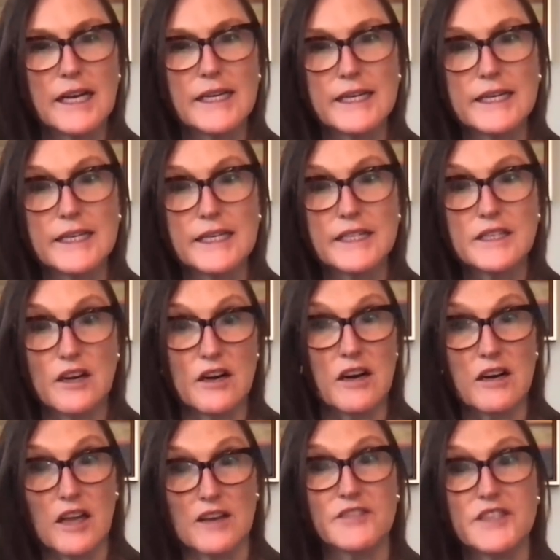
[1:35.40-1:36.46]
in
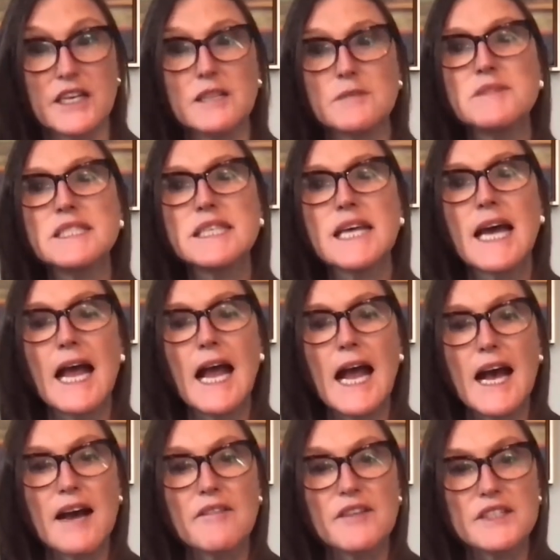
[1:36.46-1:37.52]
our lifetimes
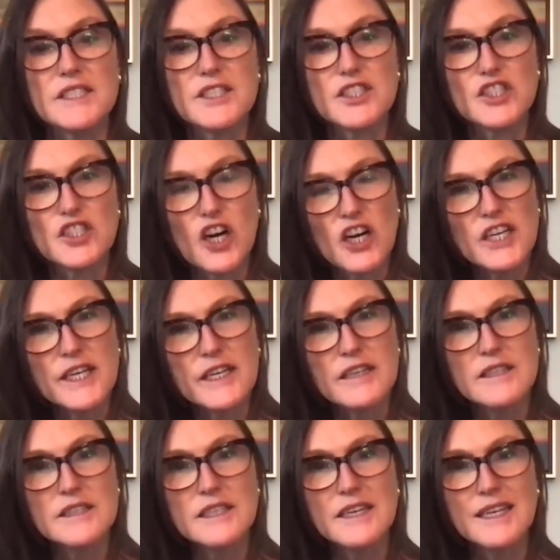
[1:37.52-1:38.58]
have
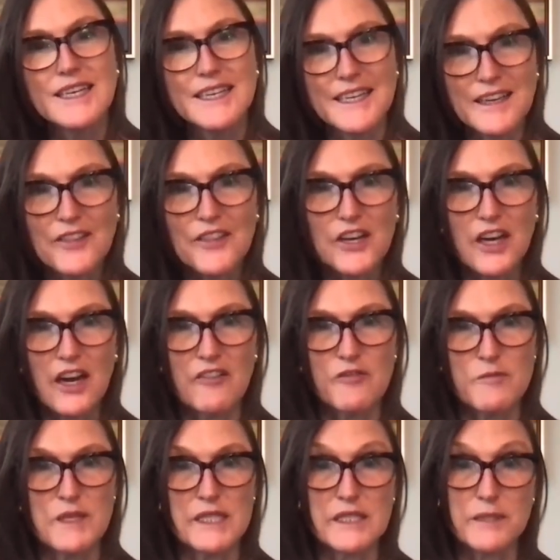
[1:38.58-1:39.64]
started in the
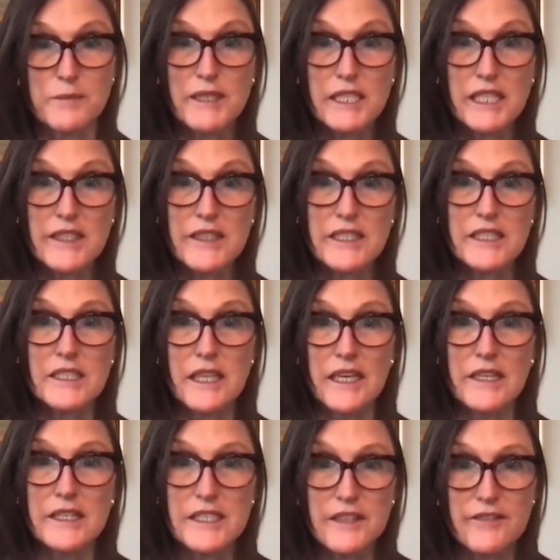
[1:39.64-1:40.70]
government, especially
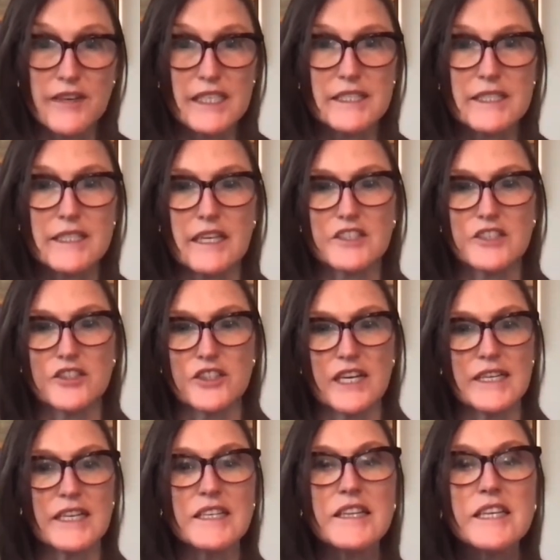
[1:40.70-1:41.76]
in the defense sector
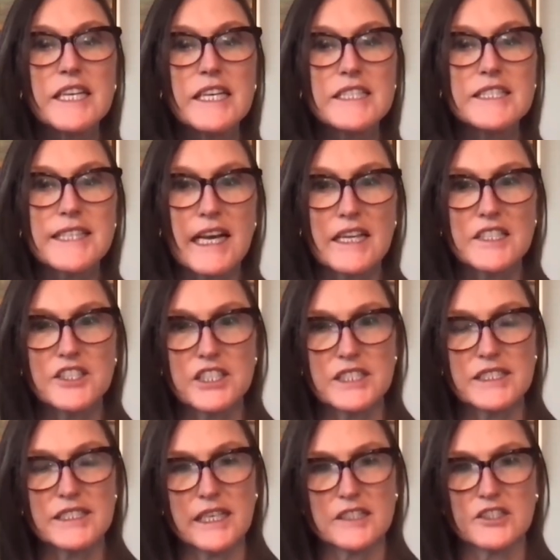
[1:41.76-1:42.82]
and in the intelligence
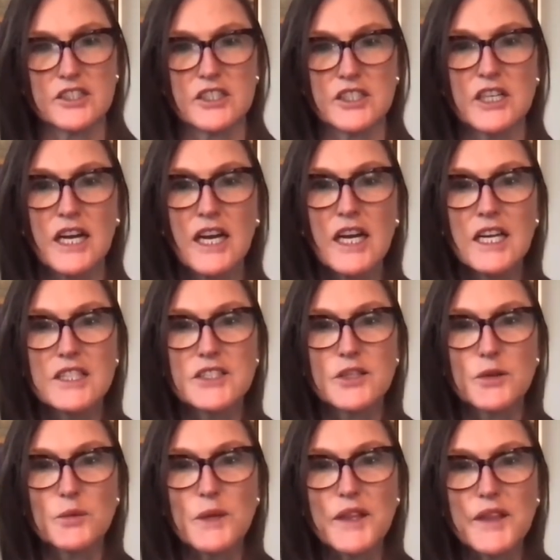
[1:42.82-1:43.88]
sector.
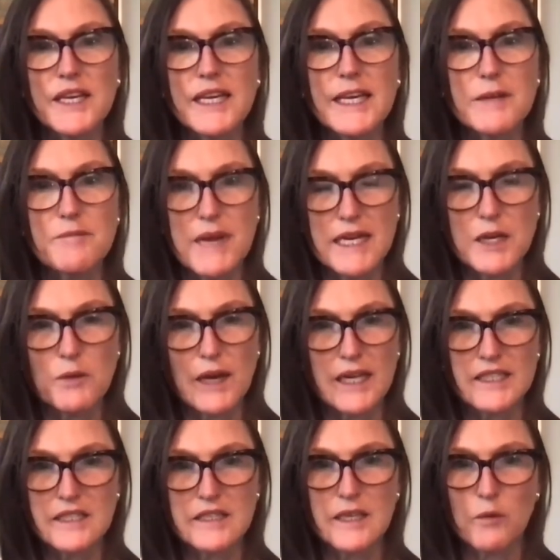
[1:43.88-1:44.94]
So we think in many
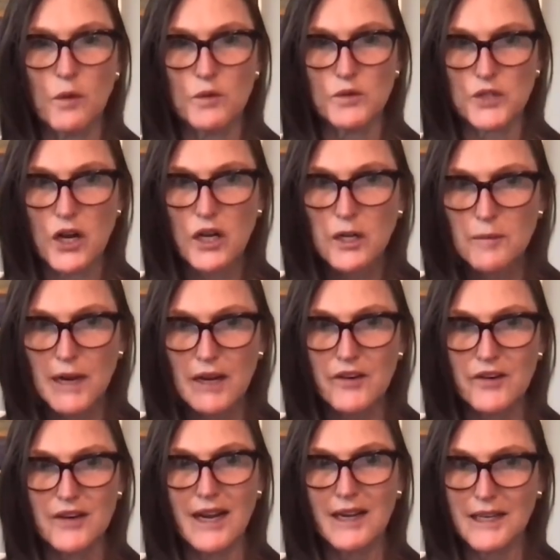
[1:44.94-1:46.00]
ways, and they won't talk
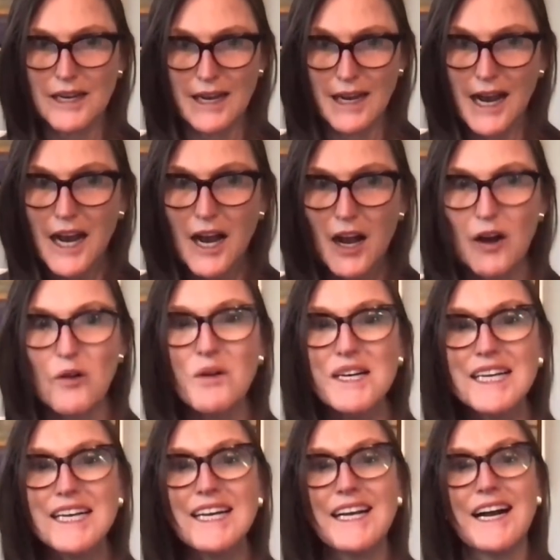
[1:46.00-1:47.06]
about how,
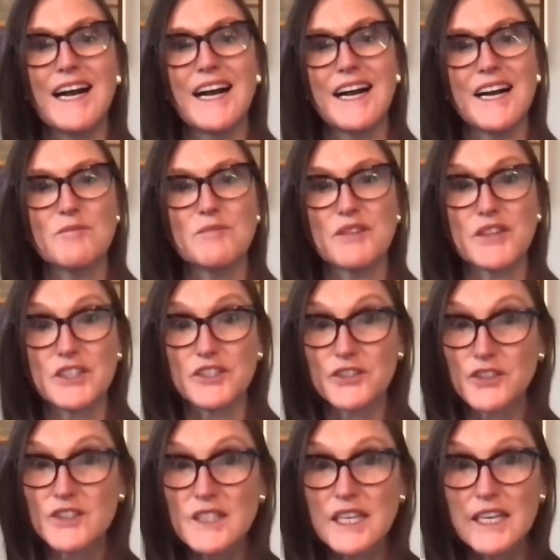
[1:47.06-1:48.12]
but they're
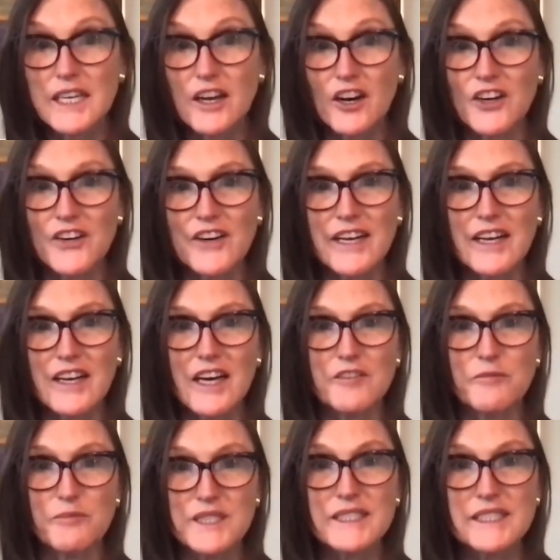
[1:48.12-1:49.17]
certainly garnering a lot
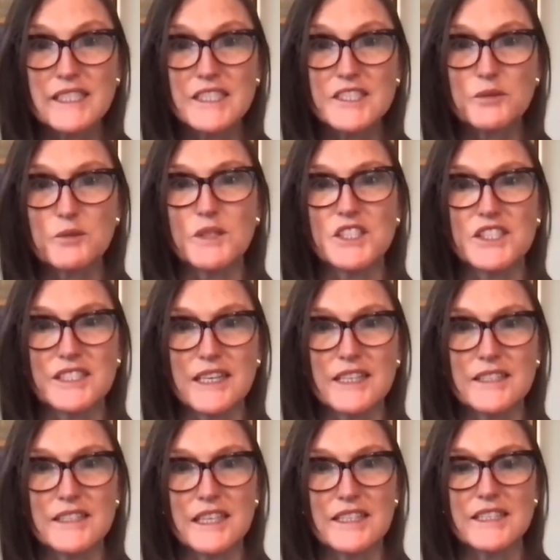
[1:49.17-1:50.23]
of business, which
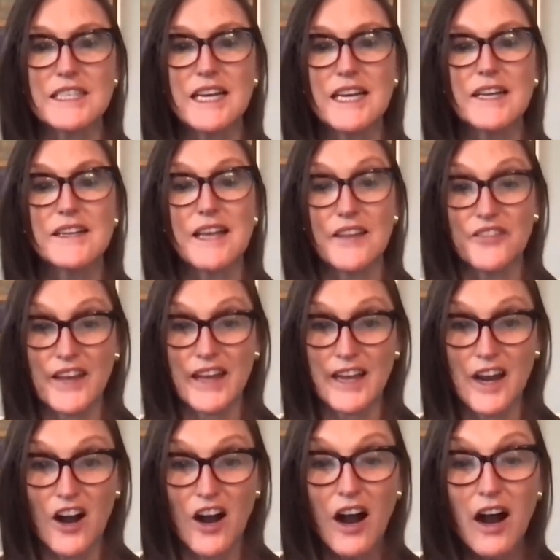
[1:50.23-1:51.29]
tells us that they
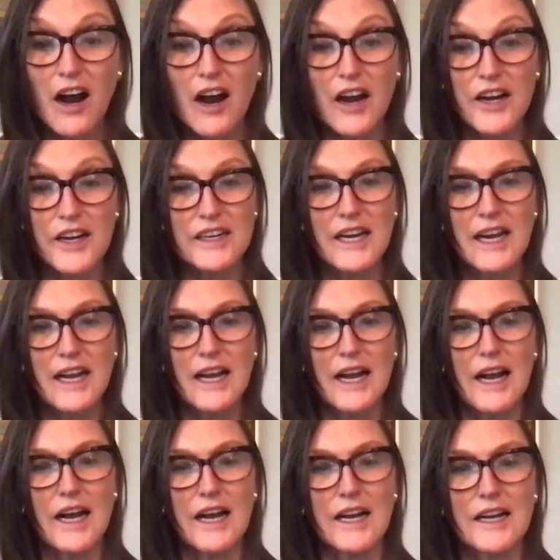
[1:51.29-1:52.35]
are
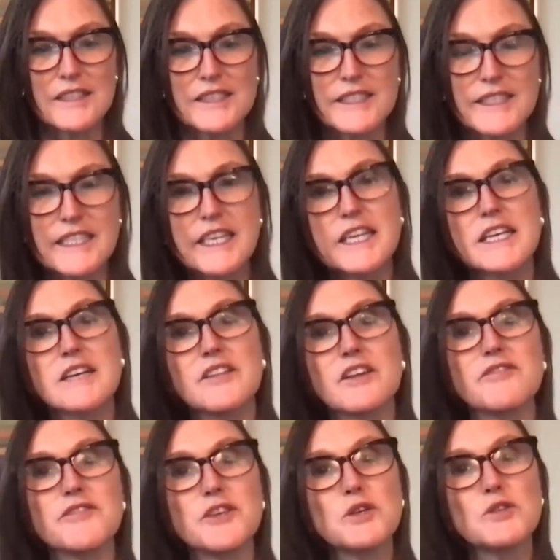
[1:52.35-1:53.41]
seeing in the
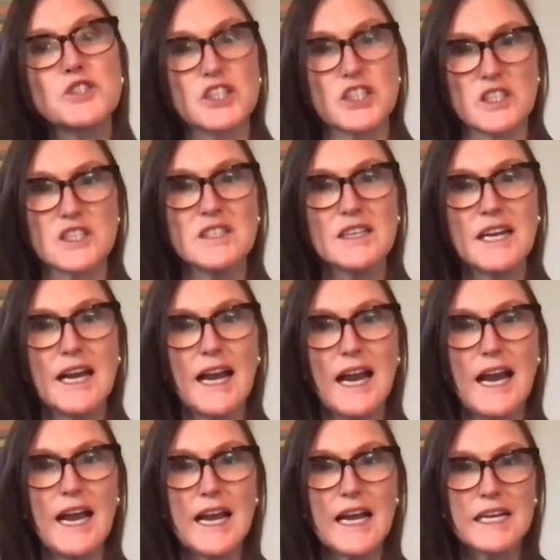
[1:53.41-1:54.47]
future
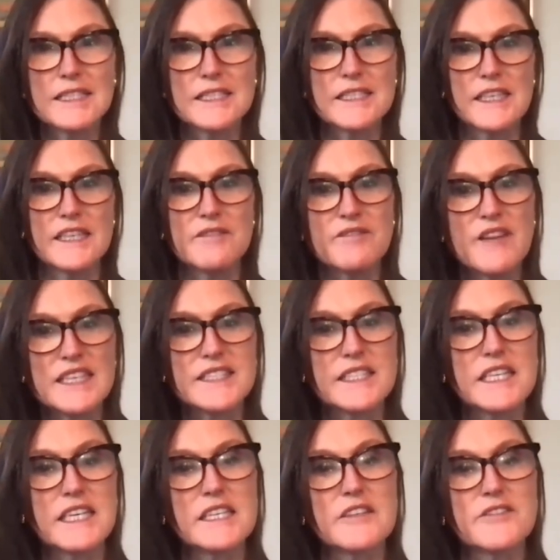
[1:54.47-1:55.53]
and
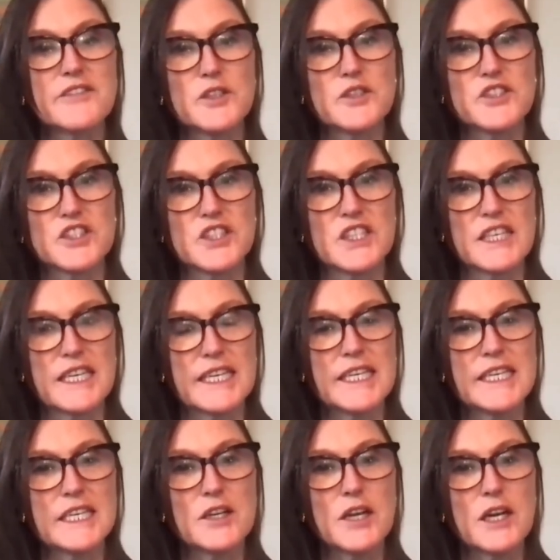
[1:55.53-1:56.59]
investing in the future
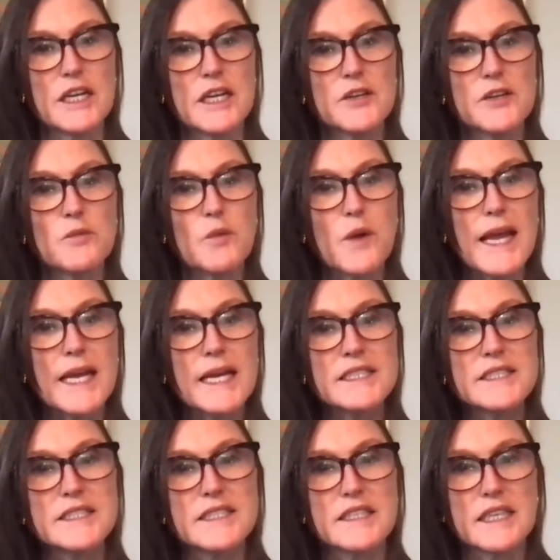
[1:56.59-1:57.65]
in
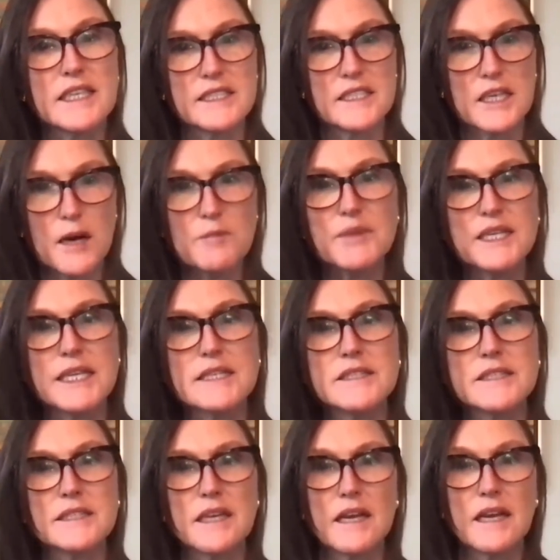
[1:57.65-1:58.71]
ways that
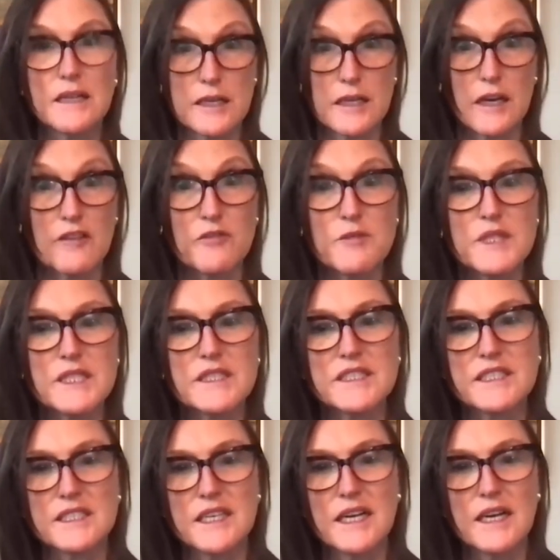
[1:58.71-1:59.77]
companies,
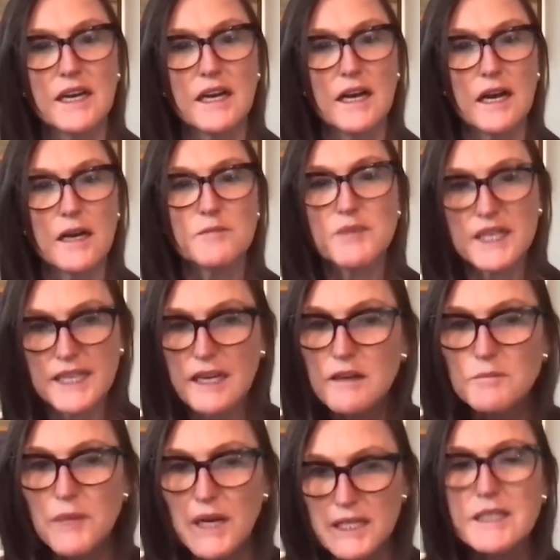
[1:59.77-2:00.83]
governments,
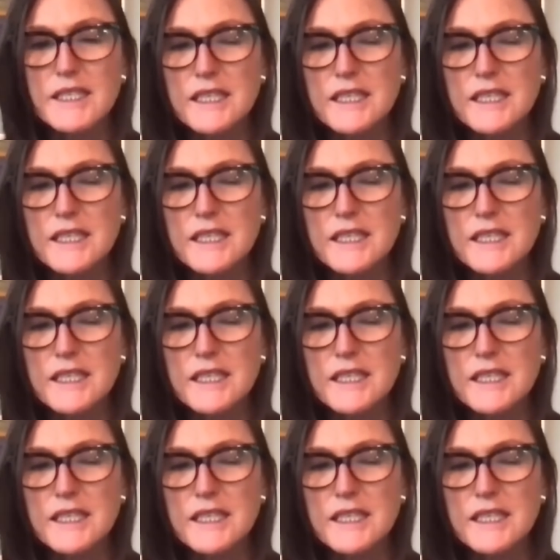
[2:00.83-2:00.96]
but